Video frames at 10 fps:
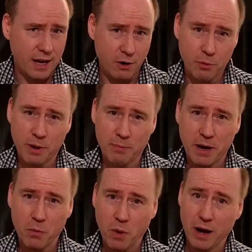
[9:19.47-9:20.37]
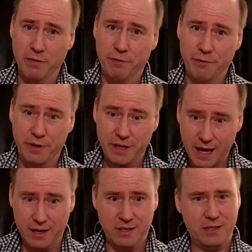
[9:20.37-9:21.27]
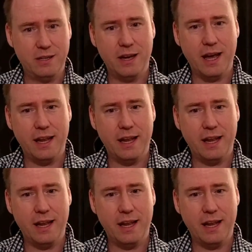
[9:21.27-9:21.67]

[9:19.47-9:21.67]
How about my wife? Yes.